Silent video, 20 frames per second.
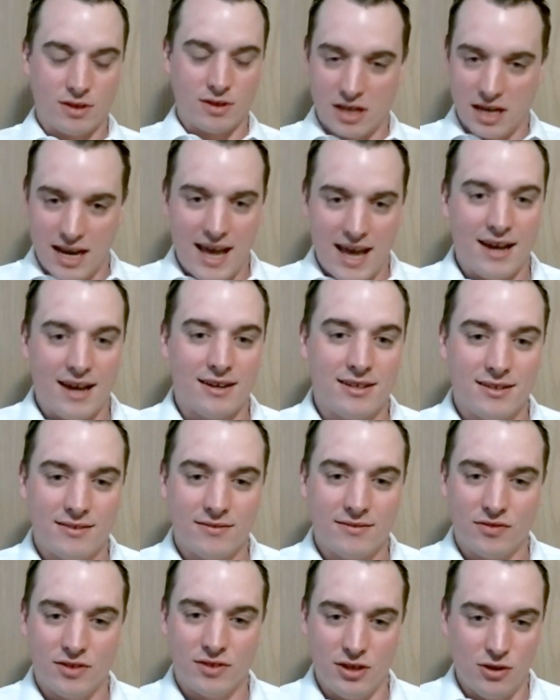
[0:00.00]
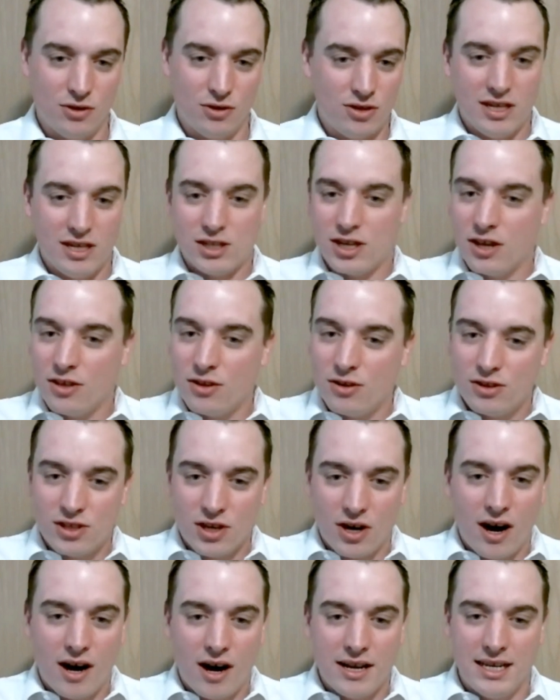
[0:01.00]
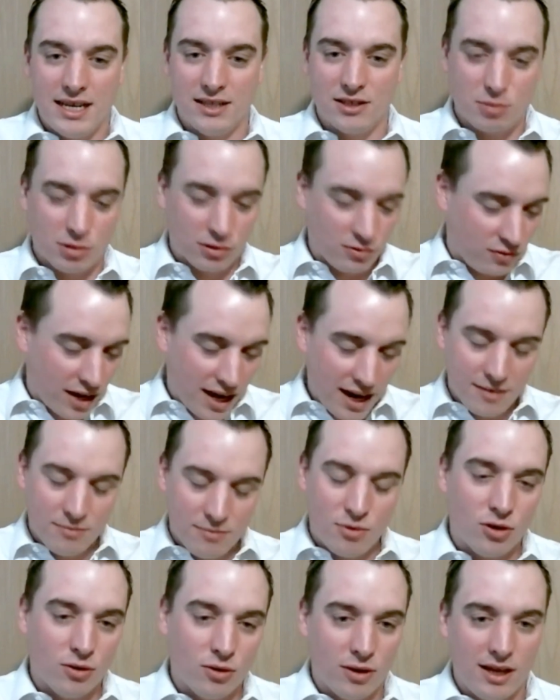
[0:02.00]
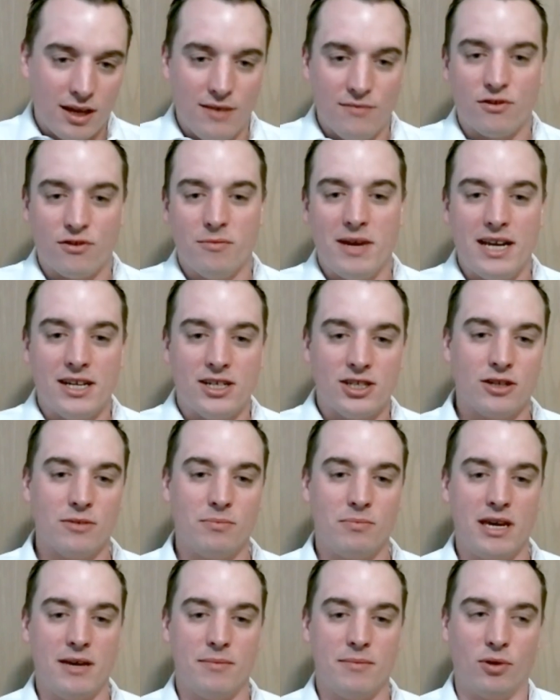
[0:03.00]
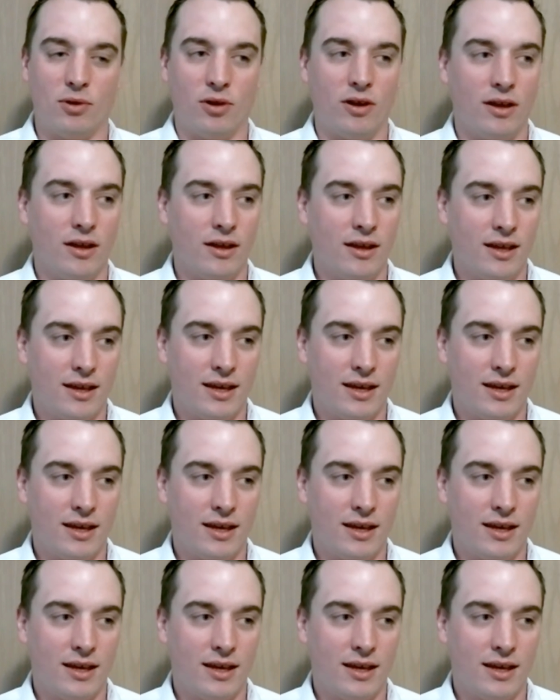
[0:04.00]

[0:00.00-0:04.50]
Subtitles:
connect, use each other's audience, provide more information to people,